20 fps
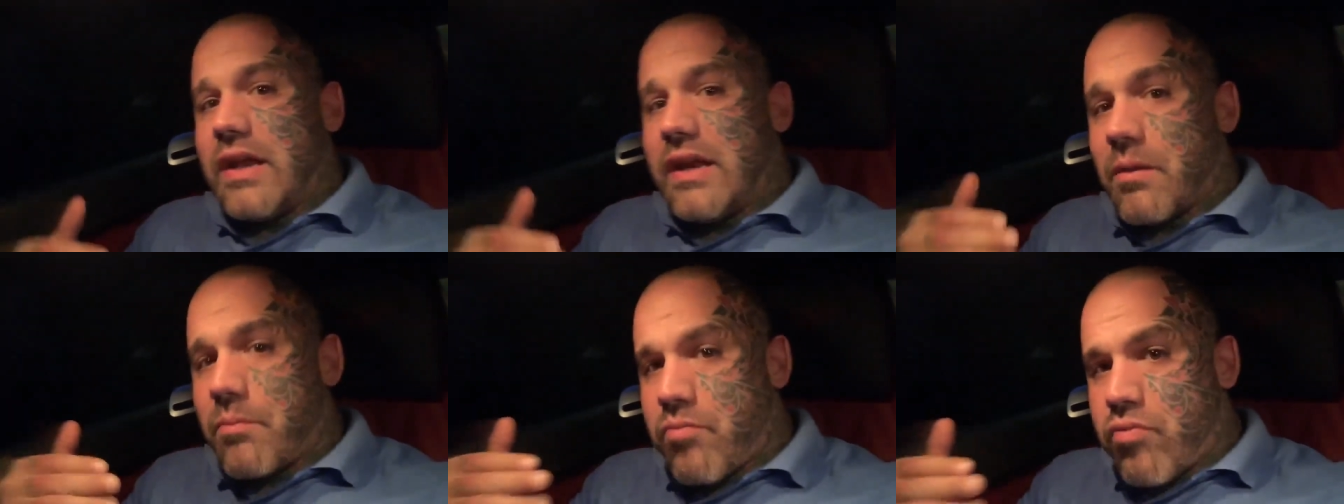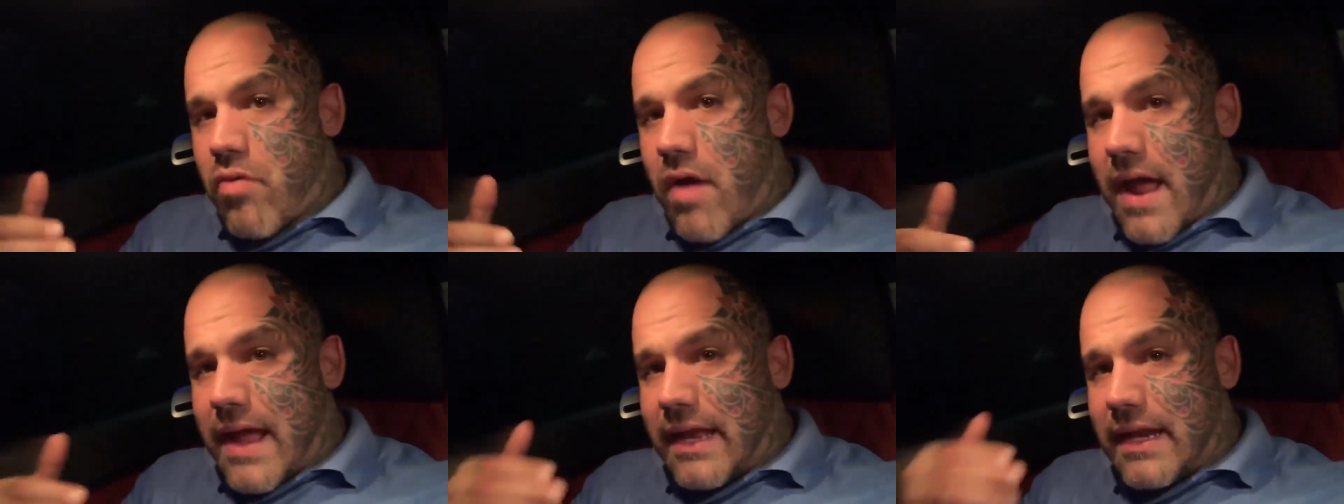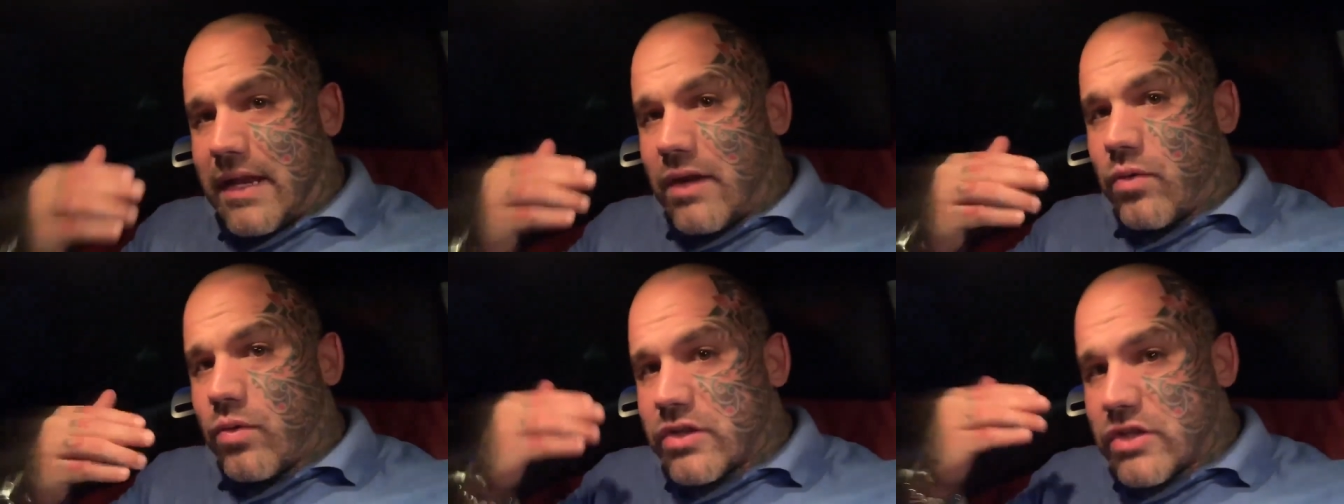You need a
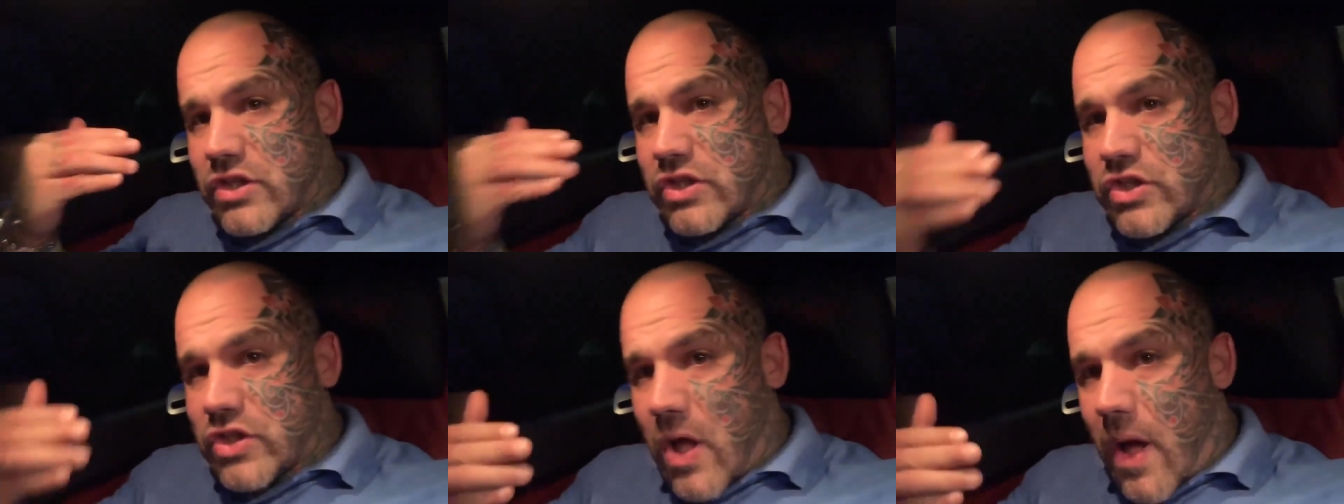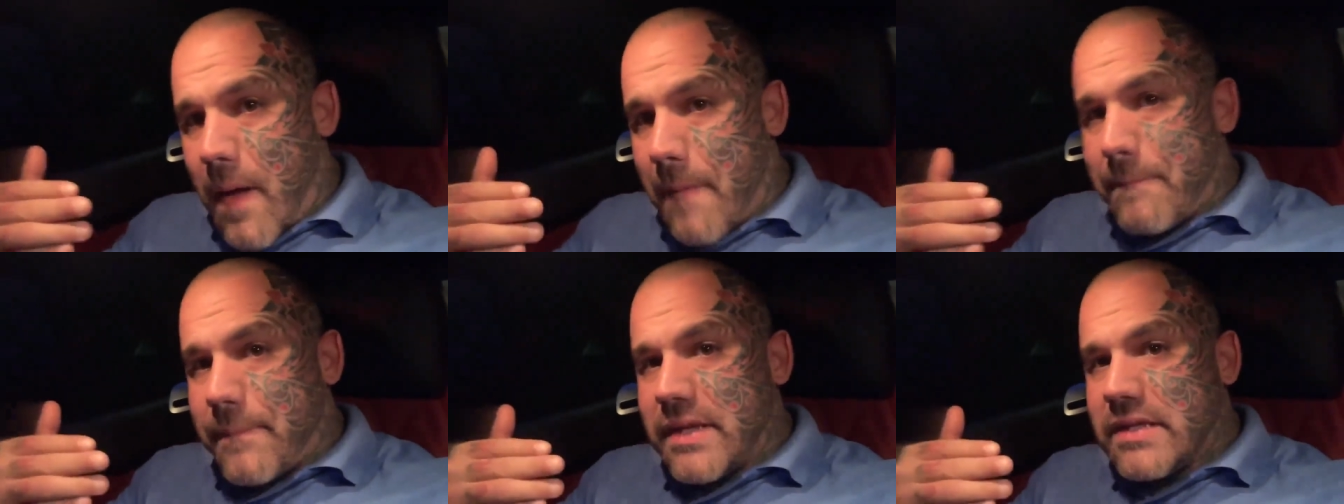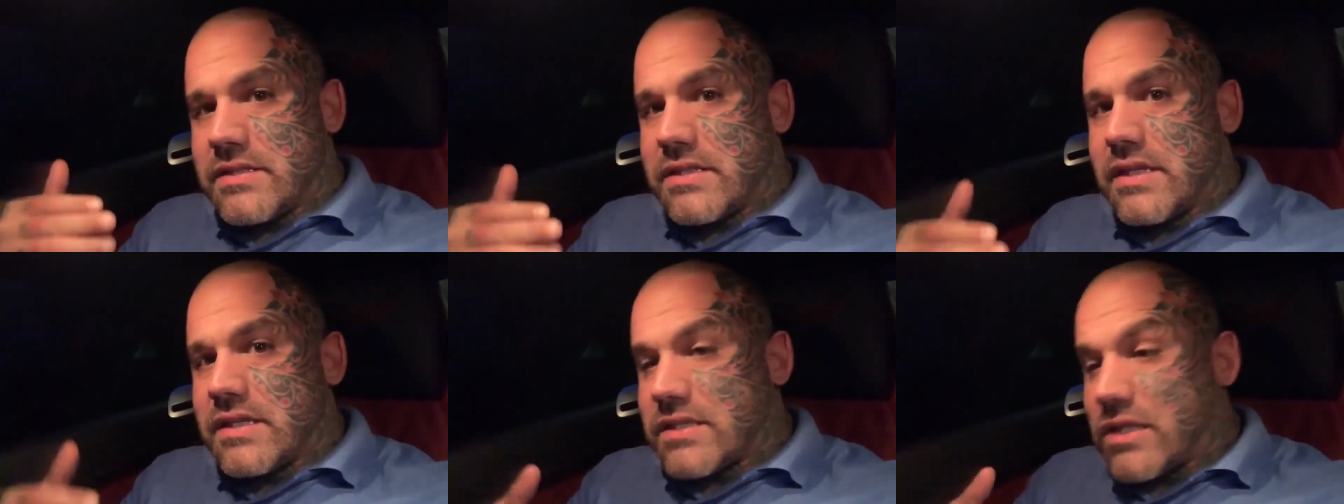brain in order to start a
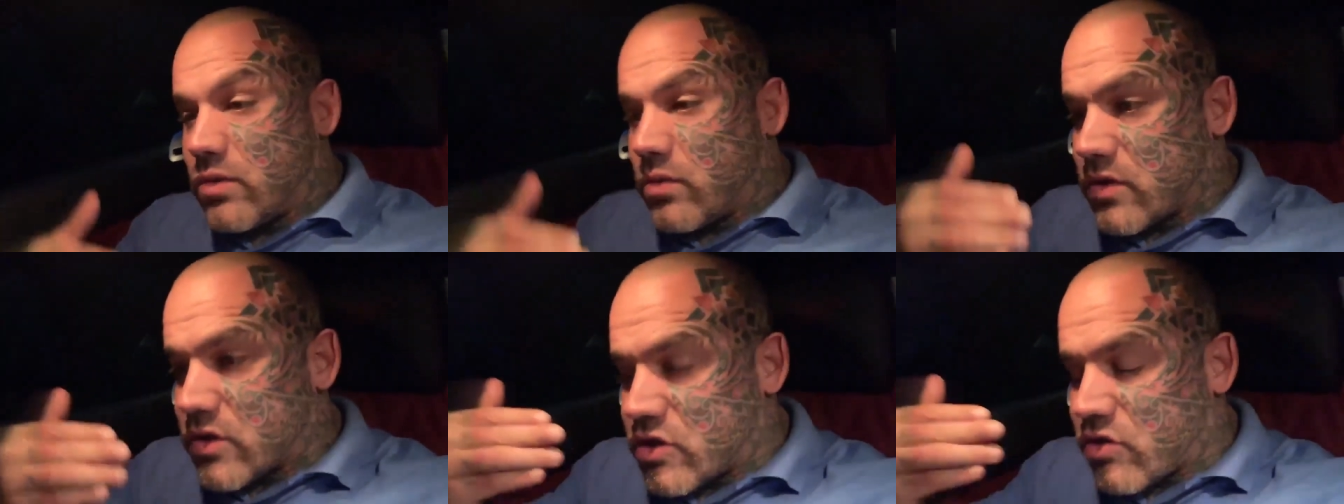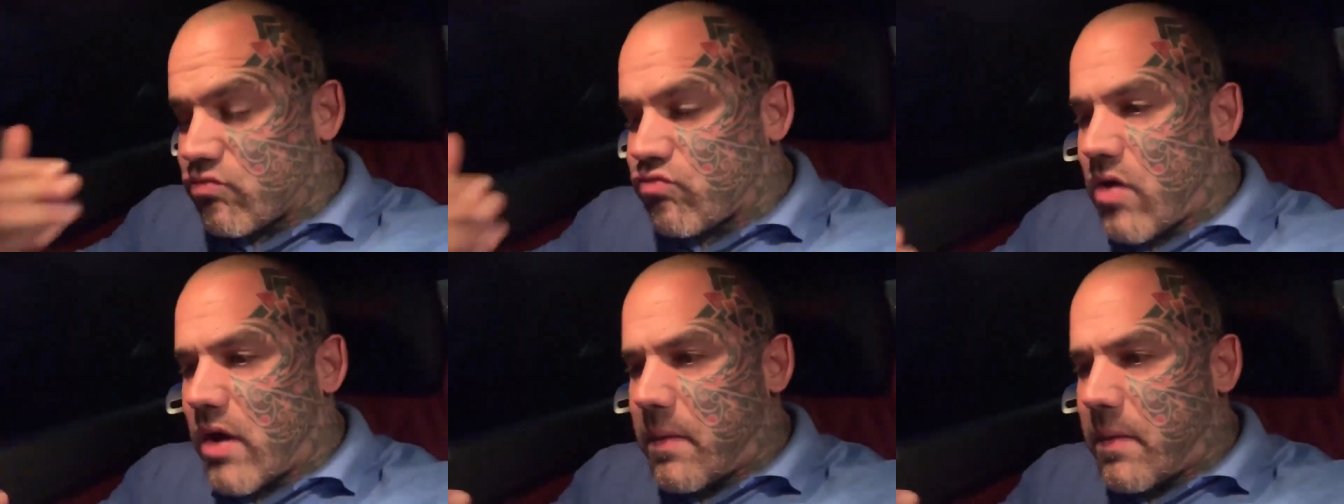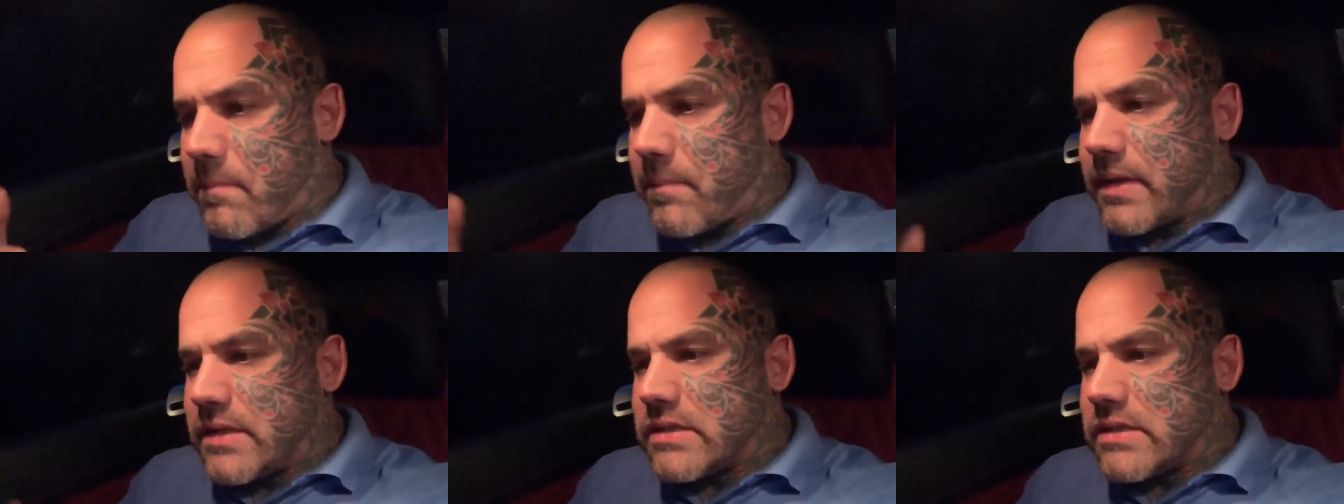business, in order to run a